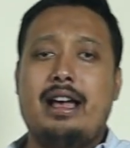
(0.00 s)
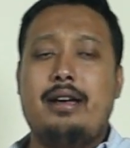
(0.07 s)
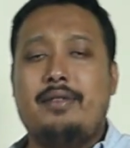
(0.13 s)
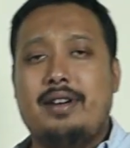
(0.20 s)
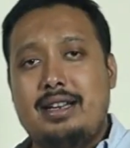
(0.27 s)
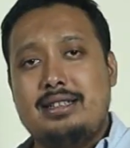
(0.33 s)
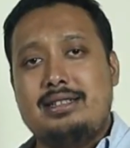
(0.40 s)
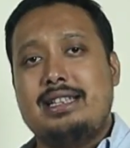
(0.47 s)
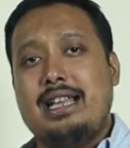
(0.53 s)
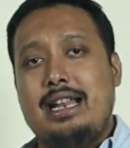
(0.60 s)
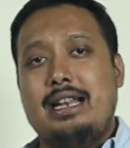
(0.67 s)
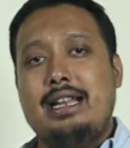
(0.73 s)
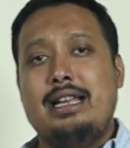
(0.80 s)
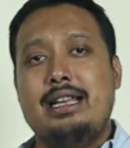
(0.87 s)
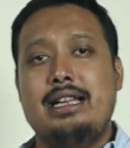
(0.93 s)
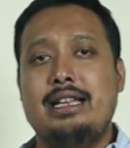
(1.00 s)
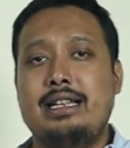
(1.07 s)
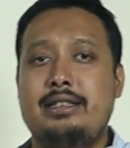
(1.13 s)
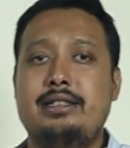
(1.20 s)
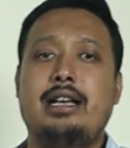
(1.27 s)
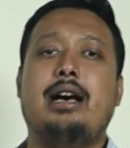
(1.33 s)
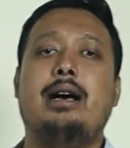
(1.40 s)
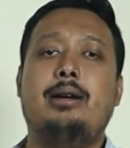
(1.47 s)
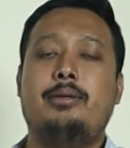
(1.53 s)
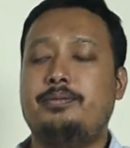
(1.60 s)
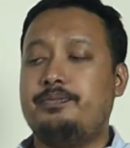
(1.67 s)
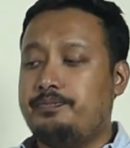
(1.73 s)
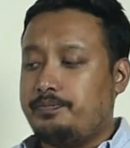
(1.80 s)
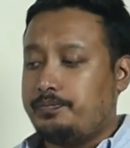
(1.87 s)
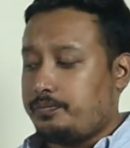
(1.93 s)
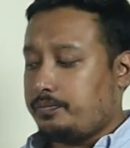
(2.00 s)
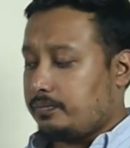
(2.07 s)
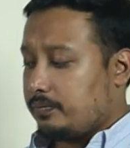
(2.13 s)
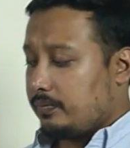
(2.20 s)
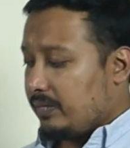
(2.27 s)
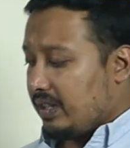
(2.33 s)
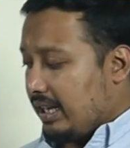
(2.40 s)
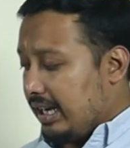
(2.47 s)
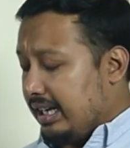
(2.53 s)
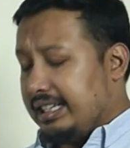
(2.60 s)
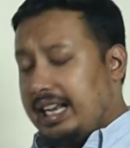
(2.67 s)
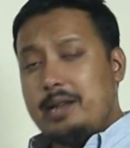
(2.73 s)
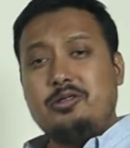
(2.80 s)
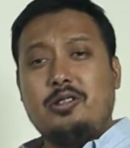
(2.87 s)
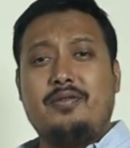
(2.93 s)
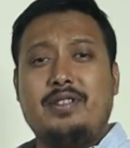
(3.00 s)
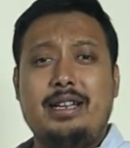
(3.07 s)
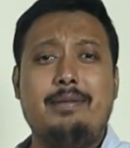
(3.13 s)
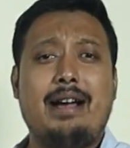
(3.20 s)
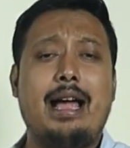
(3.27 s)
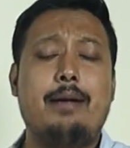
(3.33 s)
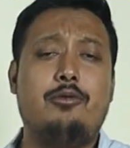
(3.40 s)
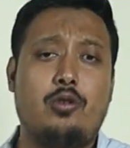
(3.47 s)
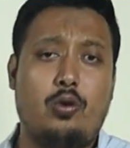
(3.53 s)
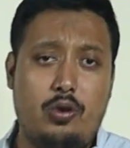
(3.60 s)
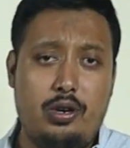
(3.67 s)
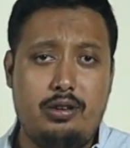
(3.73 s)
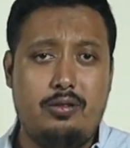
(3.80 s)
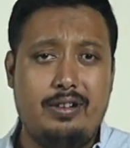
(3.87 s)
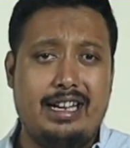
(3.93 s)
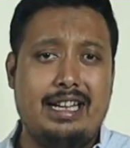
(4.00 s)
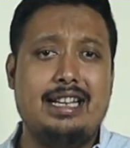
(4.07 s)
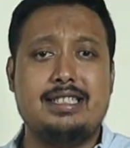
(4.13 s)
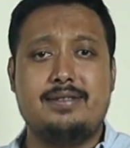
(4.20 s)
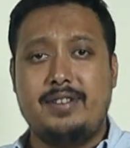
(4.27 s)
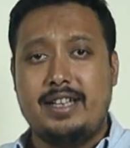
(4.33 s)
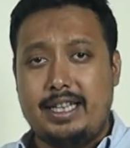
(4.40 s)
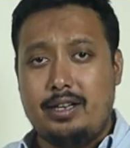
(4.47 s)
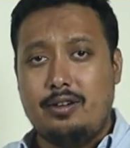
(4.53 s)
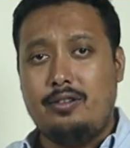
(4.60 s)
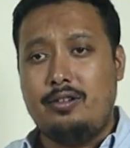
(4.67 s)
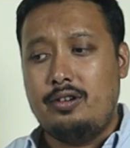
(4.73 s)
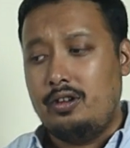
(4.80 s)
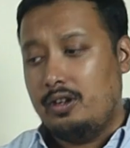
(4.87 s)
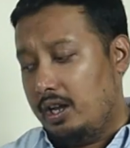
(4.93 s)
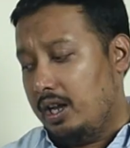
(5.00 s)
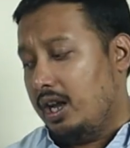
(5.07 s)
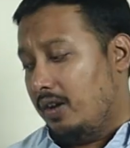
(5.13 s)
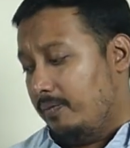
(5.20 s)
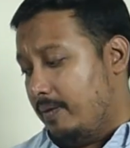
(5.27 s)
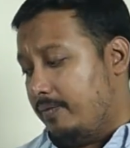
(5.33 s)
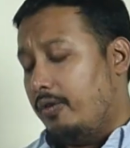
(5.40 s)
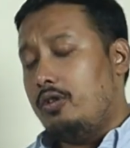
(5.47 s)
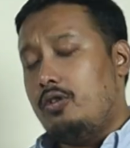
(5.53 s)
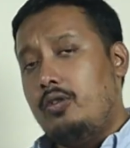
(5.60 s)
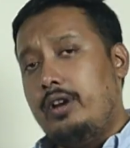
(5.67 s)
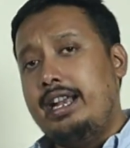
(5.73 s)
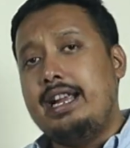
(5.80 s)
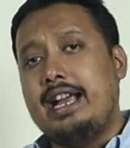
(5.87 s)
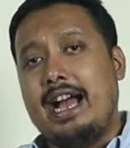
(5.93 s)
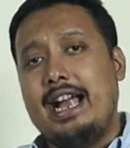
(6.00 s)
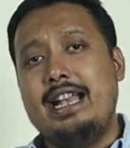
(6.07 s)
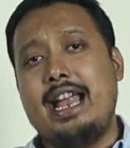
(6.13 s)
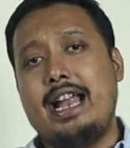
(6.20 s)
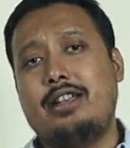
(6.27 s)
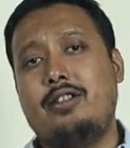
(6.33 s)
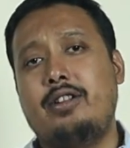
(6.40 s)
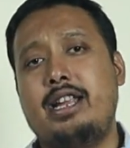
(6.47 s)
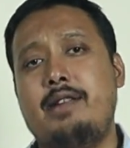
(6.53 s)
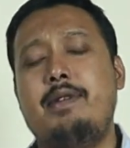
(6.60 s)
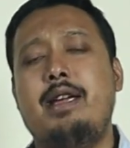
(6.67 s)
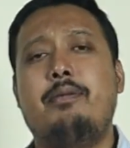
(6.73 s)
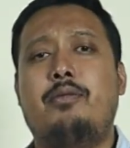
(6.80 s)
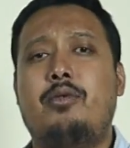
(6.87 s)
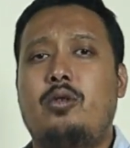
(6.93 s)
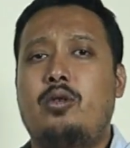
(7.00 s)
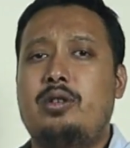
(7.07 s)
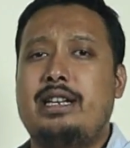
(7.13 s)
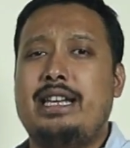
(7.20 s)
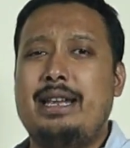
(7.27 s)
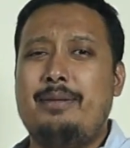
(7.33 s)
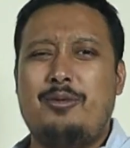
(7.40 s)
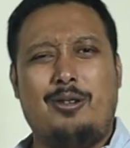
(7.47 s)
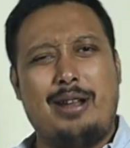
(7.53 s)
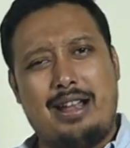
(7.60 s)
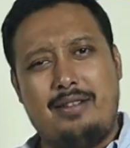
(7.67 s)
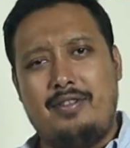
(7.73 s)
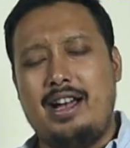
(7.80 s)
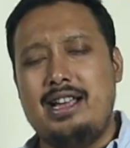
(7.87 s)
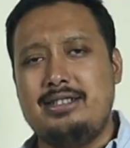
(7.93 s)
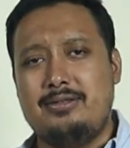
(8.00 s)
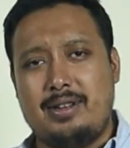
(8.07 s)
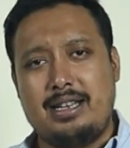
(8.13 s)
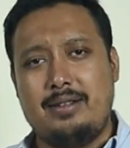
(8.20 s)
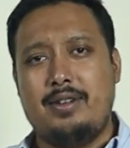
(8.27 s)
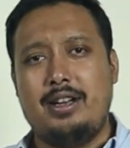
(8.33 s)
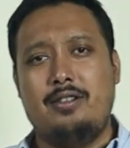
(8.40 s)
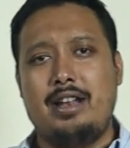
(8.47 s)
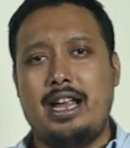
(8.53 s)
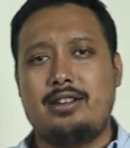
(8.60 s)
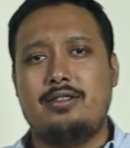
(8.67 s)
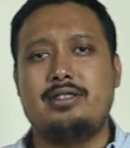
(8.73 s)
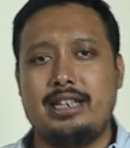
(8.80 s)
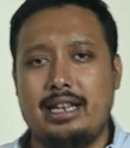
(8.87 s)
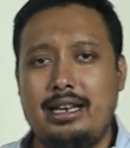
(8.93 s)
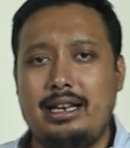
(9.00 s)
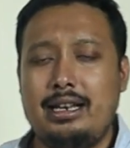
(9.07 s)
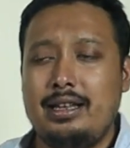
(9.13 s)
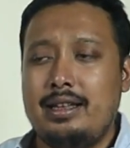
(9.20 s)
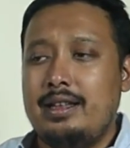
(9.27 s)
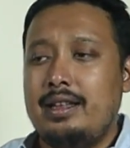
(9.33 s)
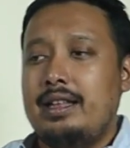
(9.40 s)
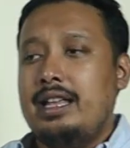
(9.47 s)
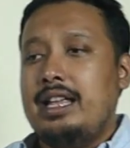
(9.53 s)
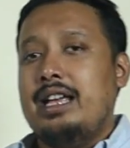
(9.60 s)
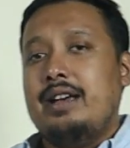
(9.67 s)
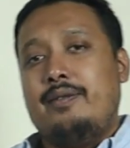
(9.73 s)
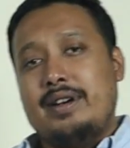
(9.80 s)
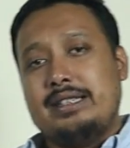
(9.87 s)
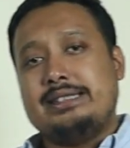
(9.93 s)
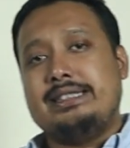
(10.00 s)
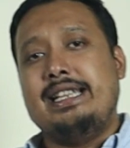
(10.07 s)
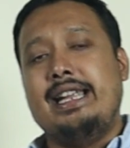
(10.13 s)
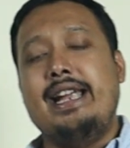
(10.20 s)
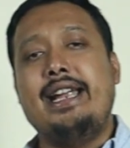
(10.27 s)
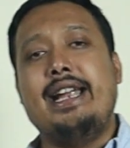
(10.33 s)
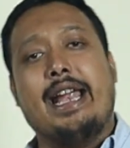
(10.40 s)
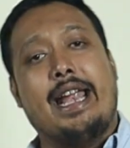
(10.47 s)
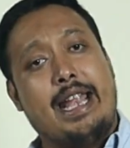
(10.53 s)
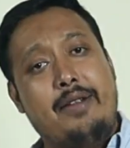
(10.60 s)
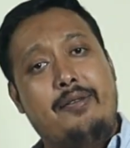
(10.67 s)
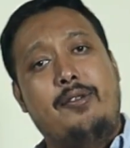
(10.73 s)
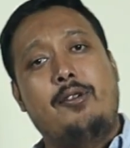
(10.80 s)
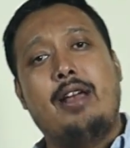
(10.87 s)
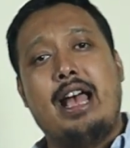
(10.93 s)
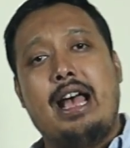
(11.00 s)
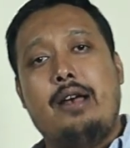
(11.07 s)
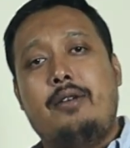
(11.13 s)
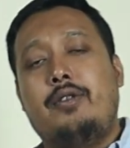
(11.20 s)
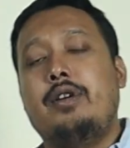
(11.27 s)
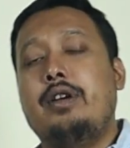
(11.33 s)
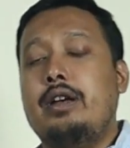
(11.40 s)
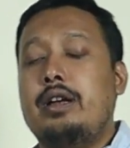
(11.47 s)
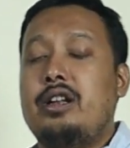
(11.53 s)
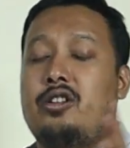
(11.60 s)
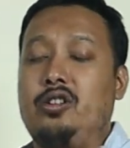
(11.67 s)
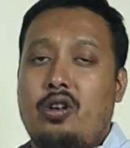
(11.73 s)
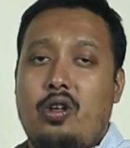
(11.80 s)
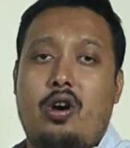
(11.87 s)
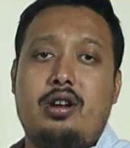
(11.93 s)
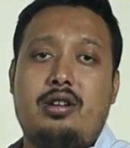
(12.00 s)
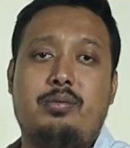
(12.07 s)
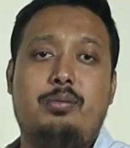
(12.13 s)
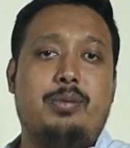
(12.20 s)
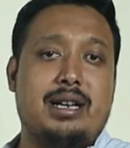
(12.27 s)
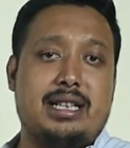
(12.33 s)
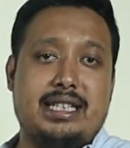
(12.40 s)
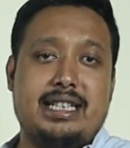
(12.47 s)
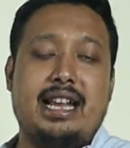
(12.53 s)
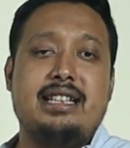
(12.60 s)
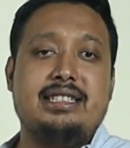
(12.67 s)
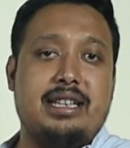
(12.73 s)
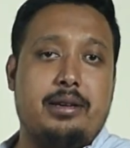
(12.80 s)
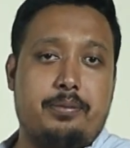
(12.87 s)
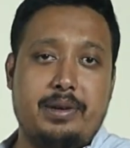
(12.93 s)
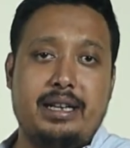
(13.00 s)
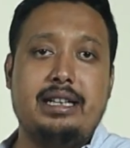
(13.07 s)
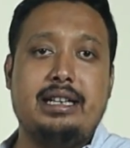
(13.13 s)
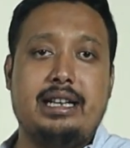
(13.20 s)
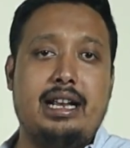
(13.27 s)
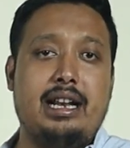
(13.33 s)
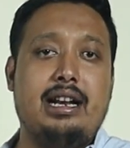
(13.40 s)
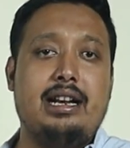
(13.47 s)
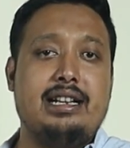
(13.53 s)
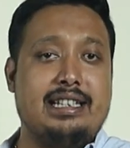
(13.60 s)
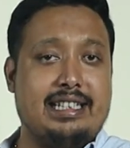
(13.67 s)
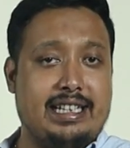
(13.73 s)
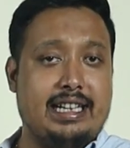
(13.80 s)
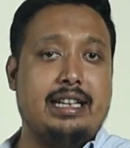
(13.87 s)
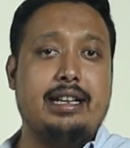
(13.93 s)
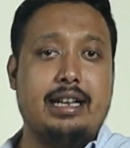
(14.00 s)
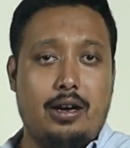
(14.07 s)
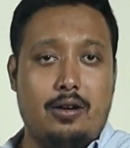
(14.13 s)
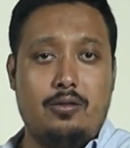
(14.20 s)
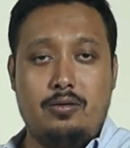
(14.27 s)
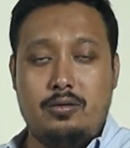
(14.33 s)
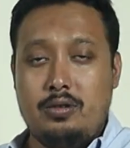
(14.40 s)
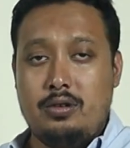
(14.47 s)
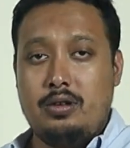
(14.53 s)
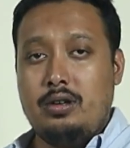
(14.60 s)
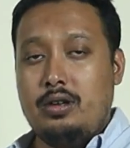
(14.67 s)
have understand the types of film I have told you in this video. Before going, I like to give you a pro tip or advice, whatever you like to tell. First thing, if you have not purchased a printer till now,